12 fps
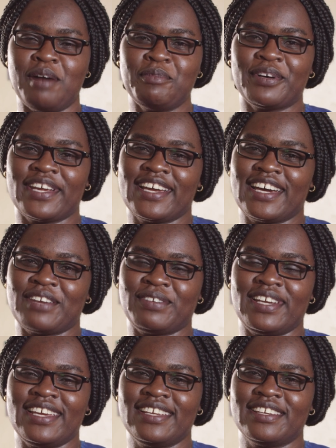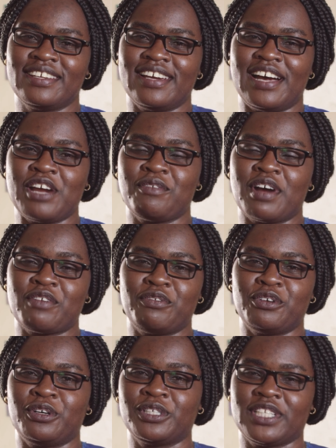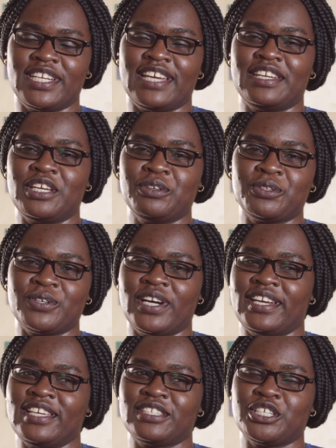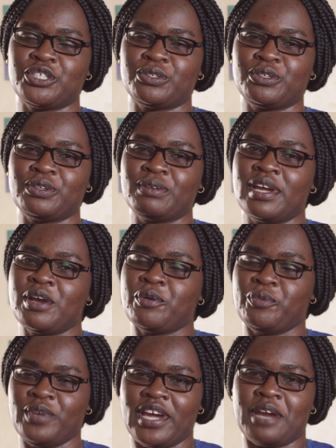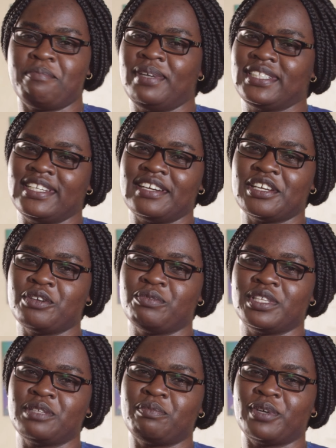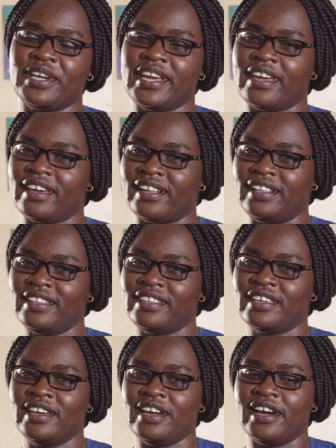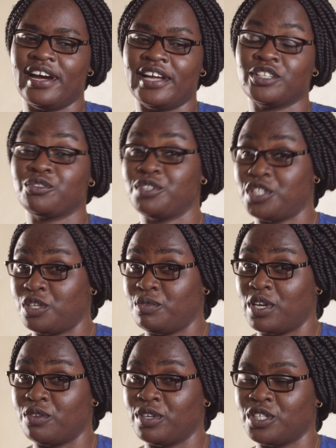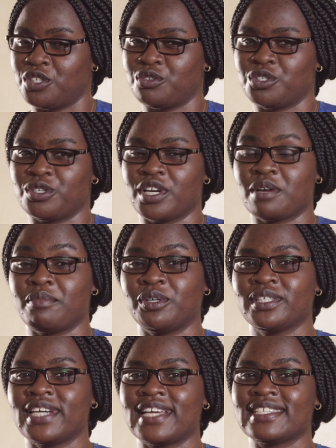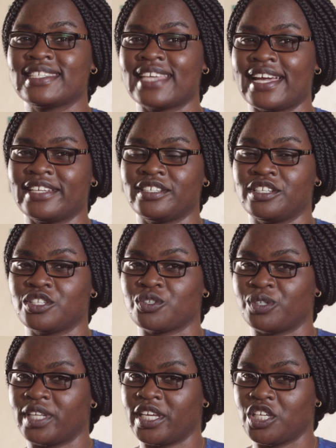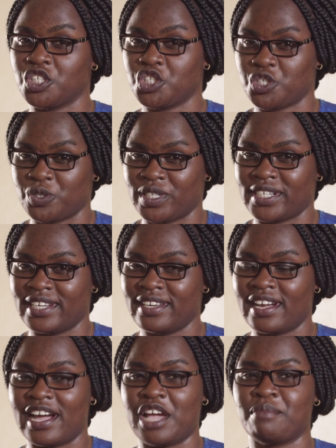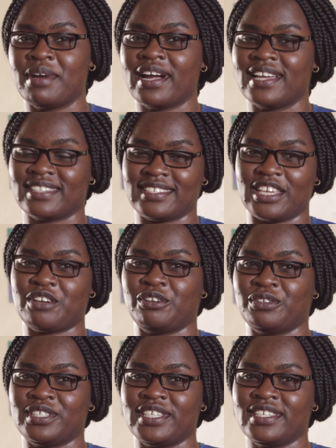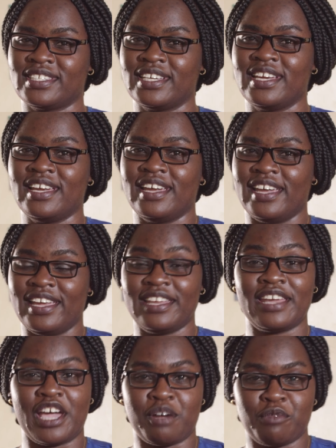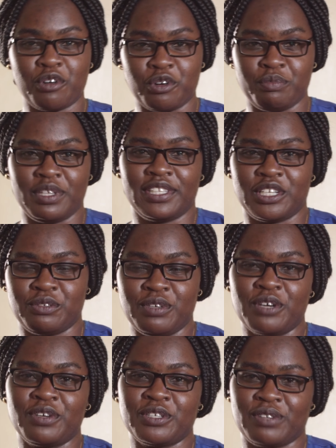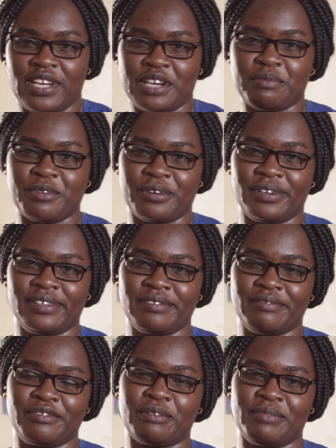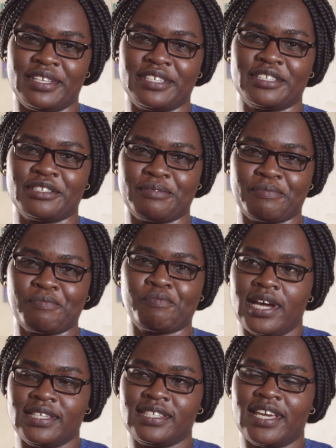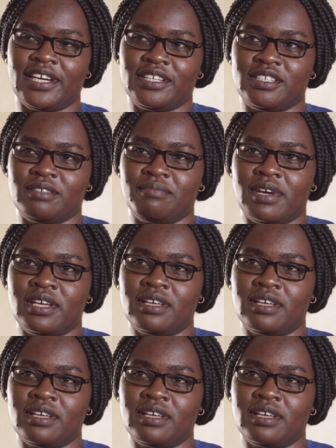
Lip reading: I'm Oreng Carolyne. I work for TINADA Youth Organization. We are partnering with Ponea Health, and today we are going to talk about anxiety disorder in children. I am a counseling psychologist, and I'm hoping that we are going to learn more from this. Anxiety.